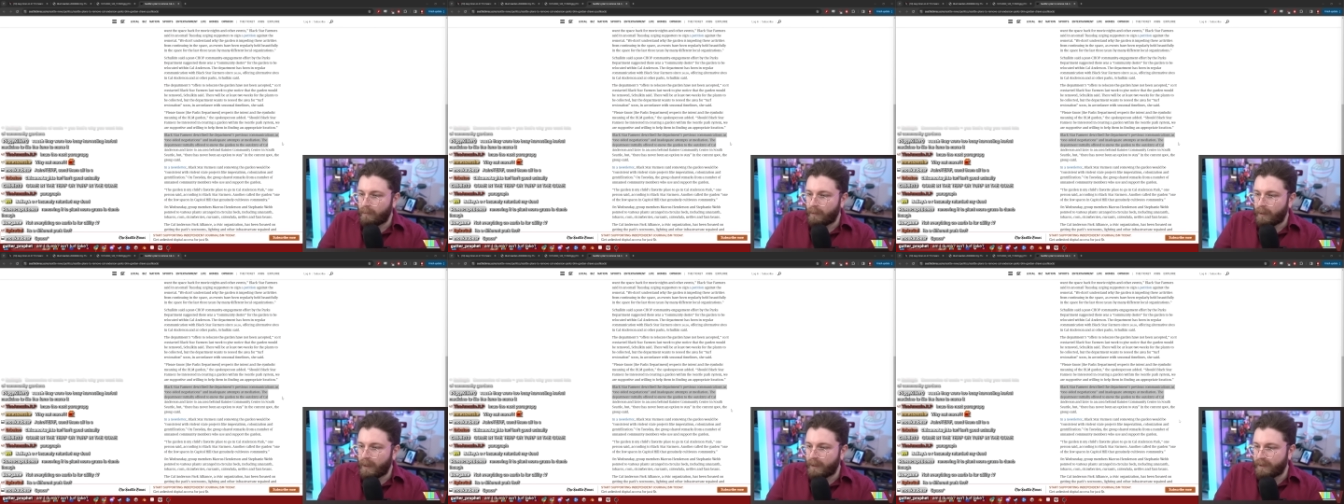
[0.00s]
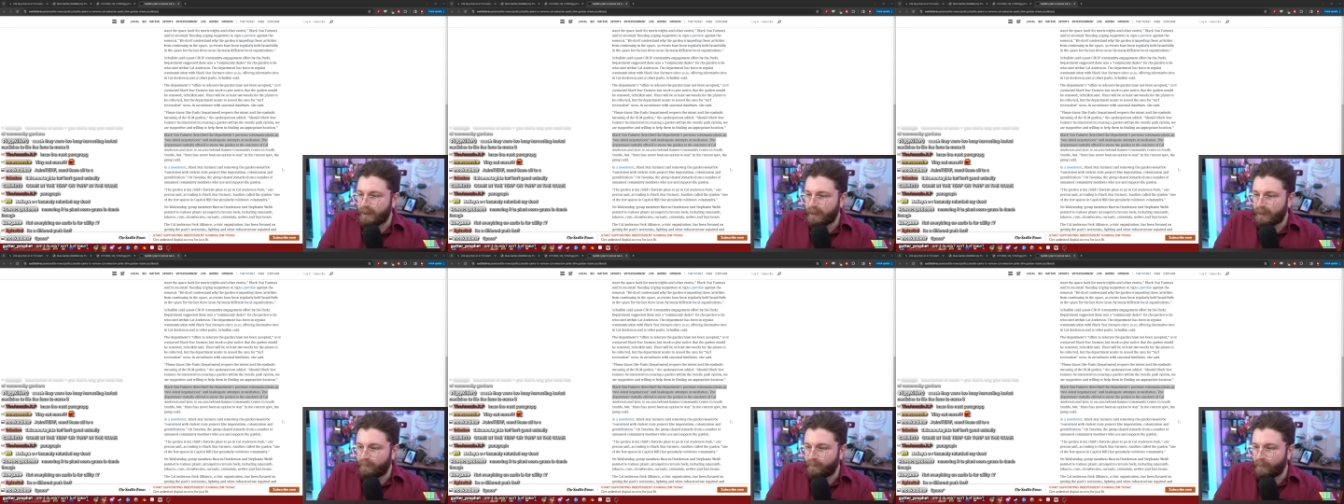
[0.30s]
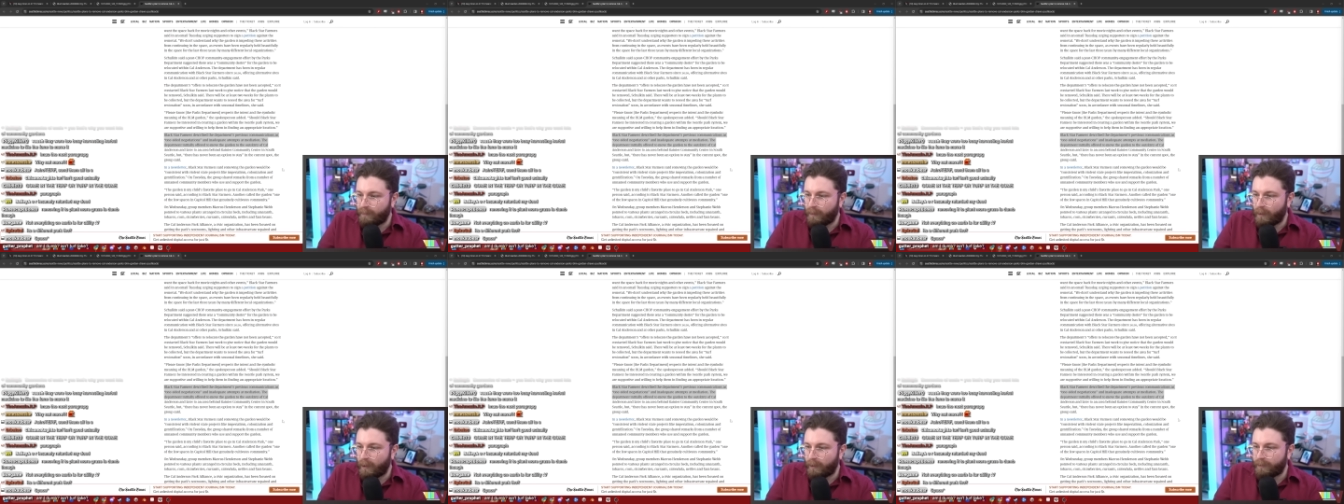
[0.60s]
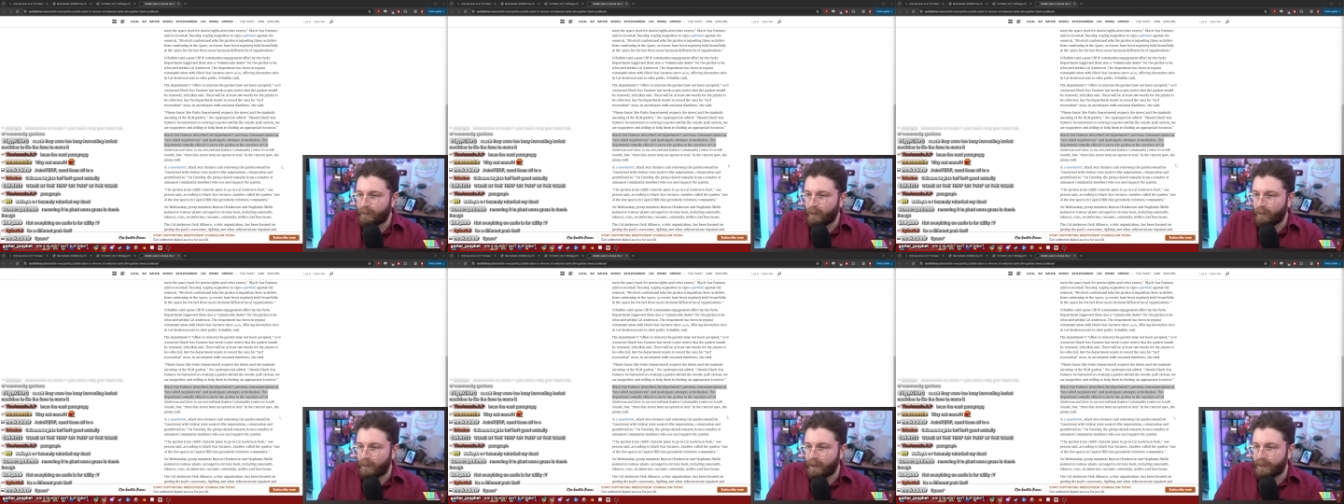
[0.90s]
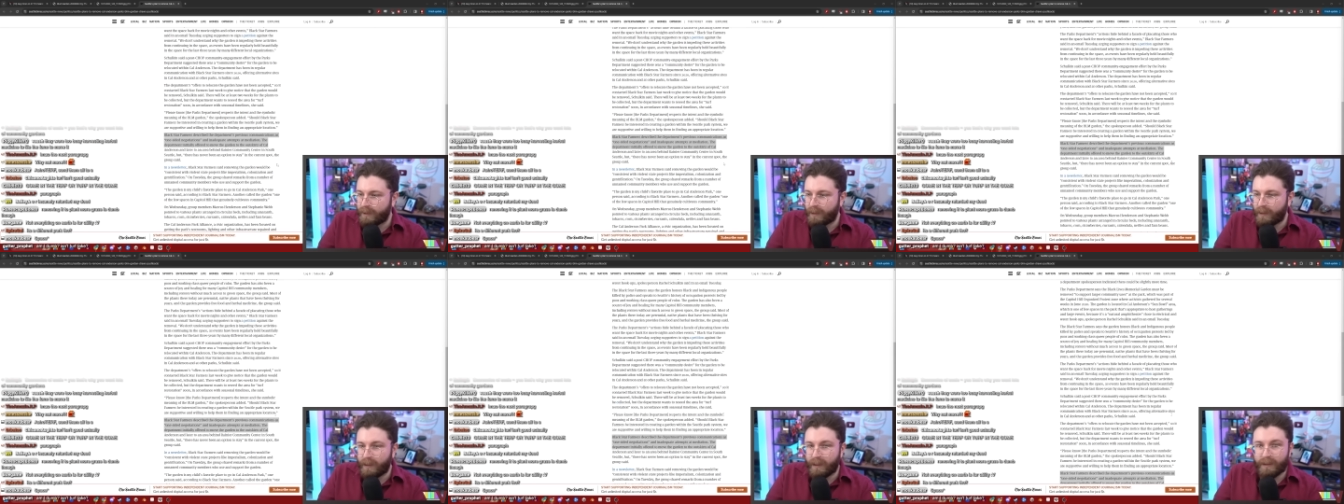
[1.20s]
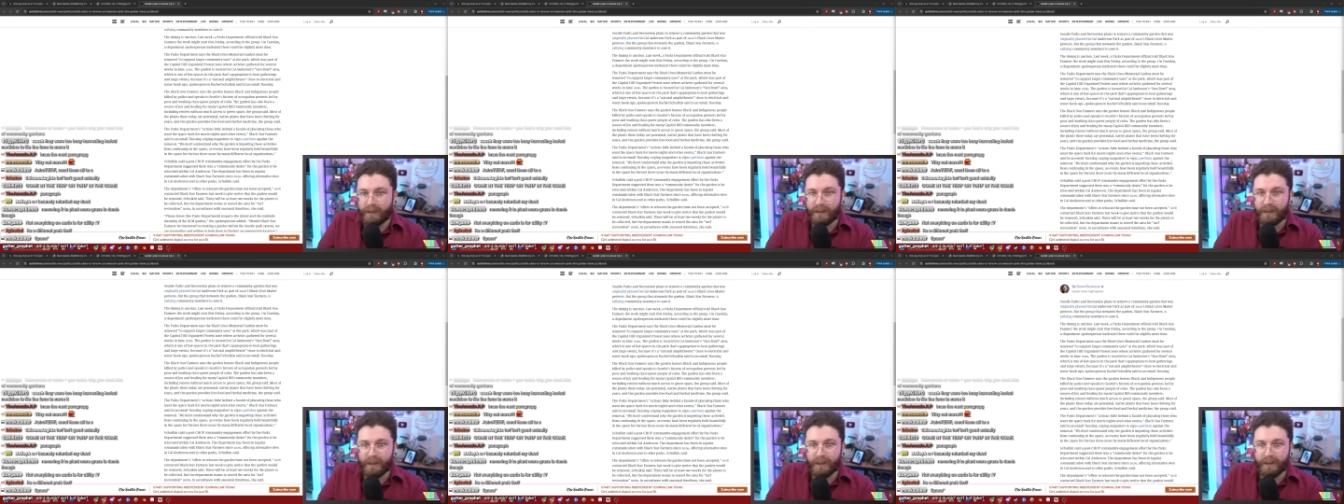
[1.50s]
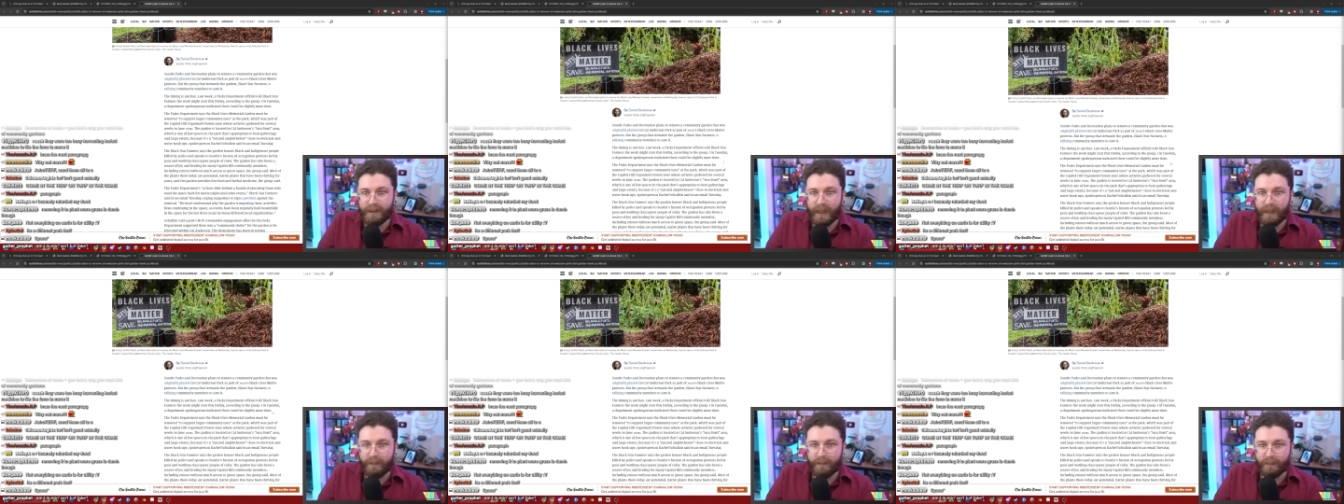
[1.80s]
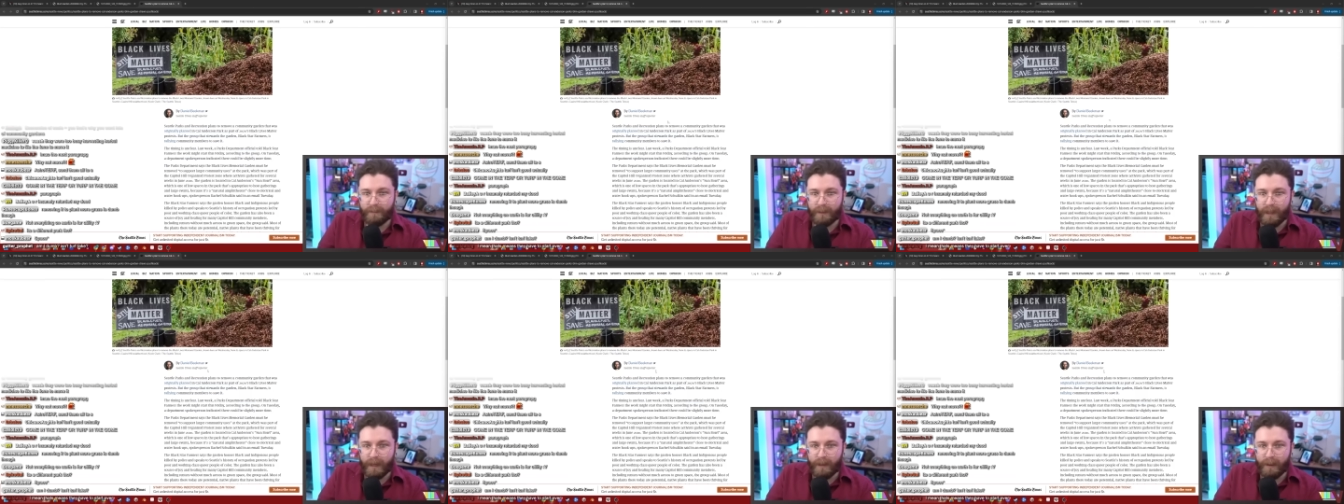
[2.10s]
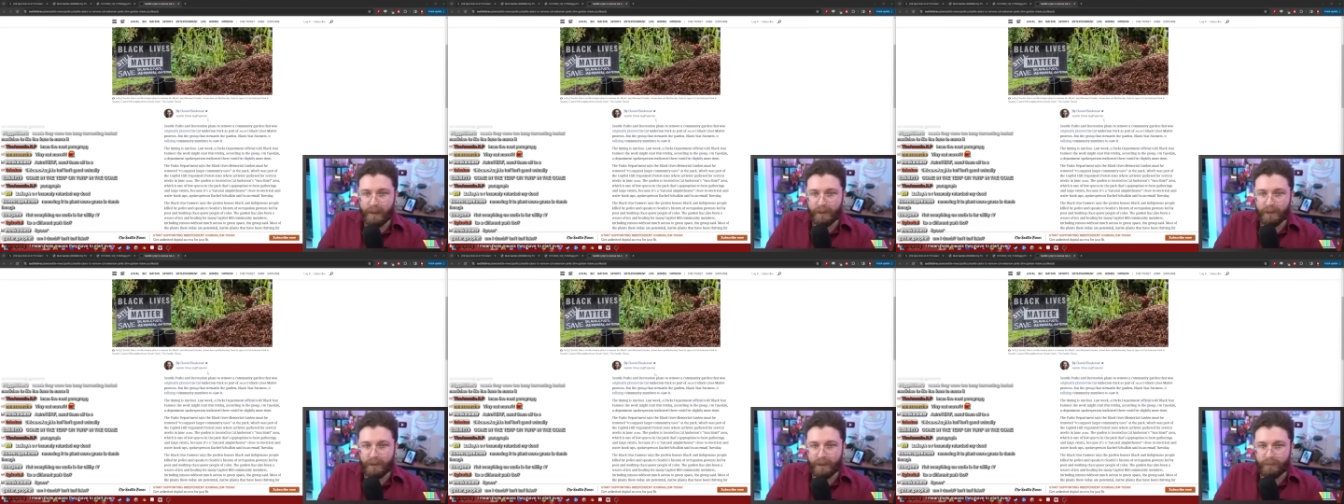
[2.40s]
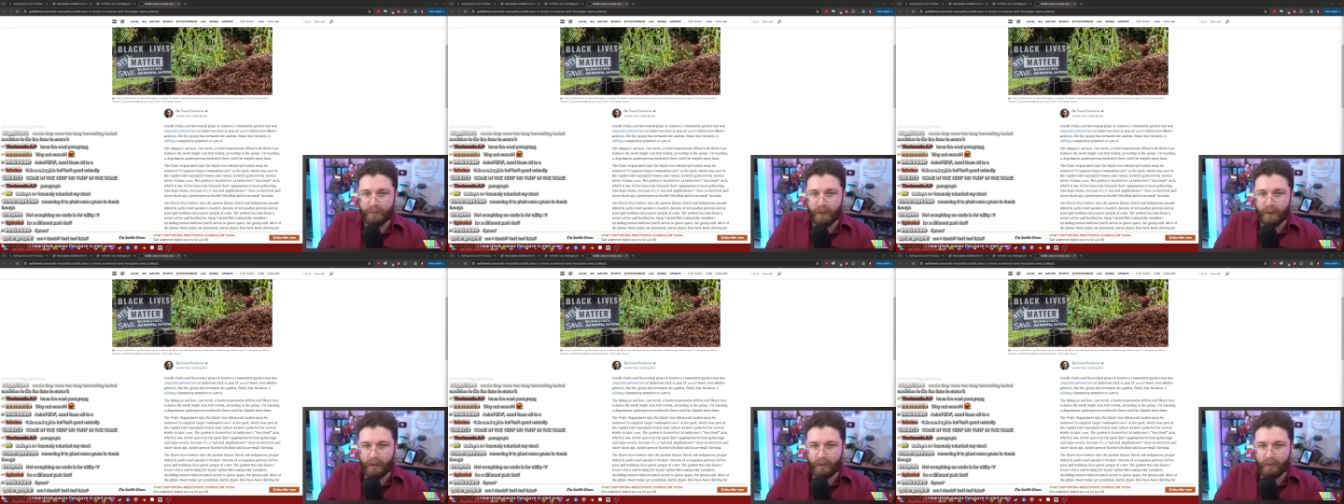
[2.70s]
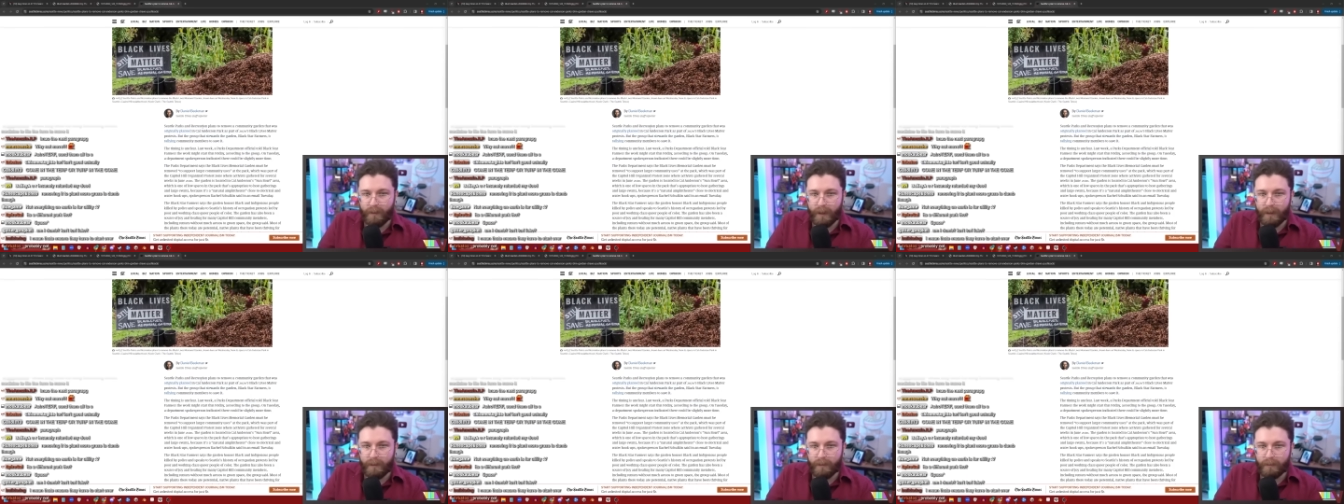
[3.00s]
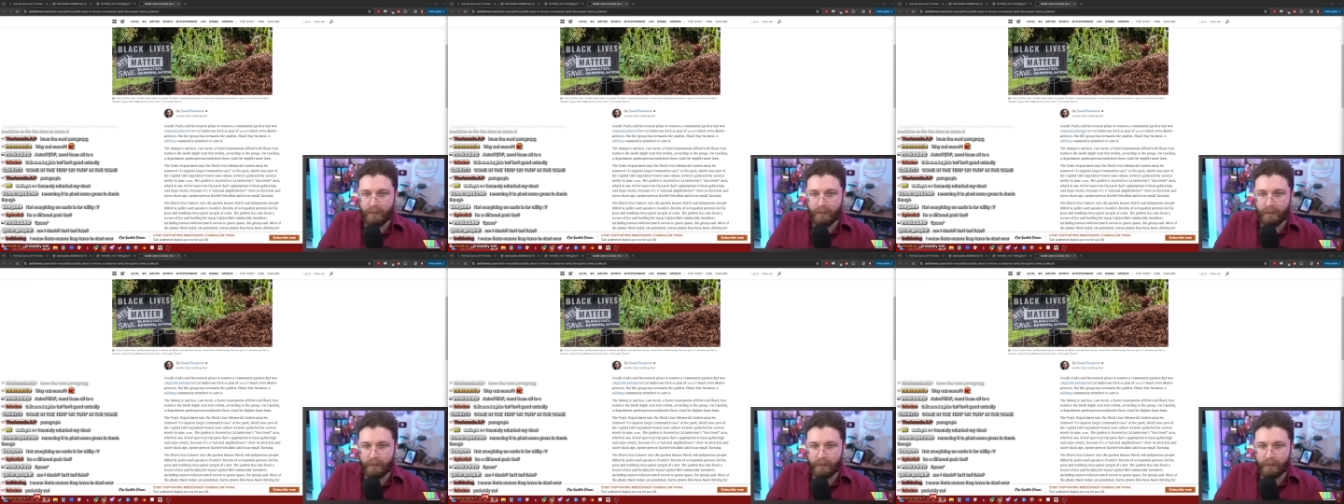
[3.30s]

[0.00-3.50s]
It's a different park, though? It's the same Cal Anderson Park, right?